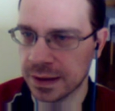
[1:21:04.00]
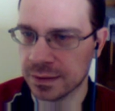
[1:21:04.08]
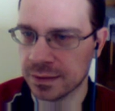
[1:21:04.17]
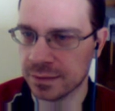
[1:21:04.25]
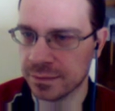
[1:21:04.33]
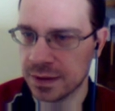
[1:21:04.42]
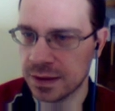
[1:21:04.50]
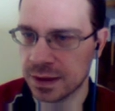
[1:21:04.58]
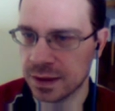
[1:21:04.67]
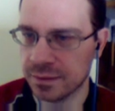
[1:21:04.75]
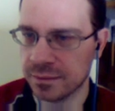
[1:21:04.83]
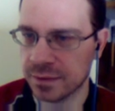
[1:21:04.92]
And we
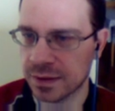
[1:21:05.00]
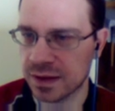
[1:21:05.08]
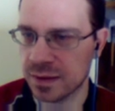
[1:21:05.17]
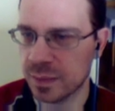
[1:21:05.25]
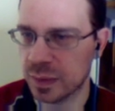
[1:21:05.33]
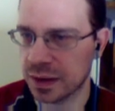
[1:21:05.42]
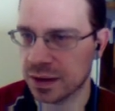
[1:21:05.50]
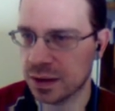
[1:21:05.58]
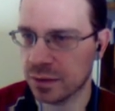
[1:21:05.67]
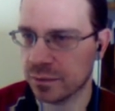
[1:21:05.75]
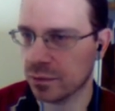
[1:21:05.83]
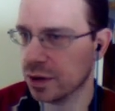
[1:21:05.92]
have a simple
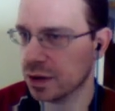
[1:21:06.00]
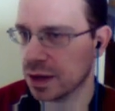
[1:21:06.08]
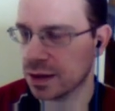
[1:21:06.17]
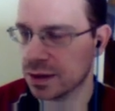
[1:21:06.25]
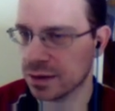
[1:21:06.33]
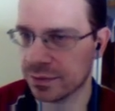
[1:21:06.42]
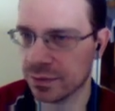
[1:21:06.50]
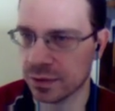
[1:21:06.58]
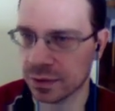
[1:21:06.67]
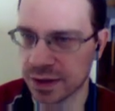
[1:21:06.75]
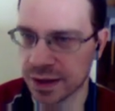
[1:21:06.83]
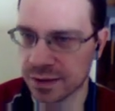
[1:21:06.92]
idea of going knight
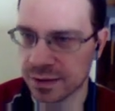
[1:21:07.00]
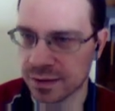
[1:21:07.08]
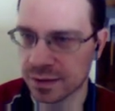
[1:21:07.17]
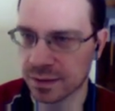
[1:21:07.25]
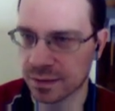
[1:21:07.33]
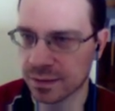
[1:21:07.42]
e4 next.